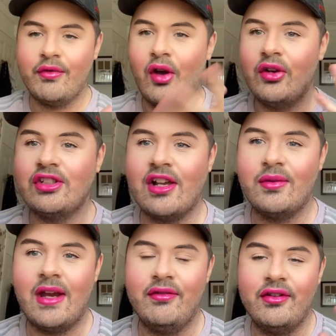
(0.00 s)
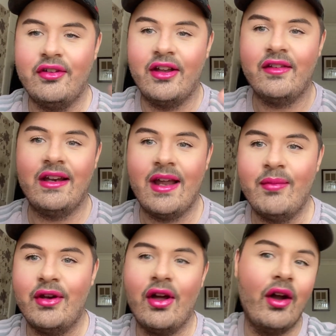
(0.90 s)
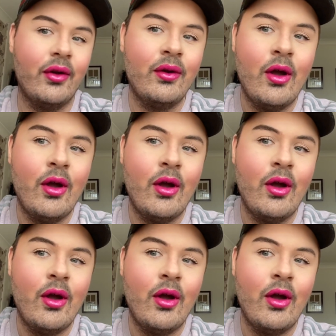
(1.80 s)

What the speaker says: eyeshadow and everything, then let me know.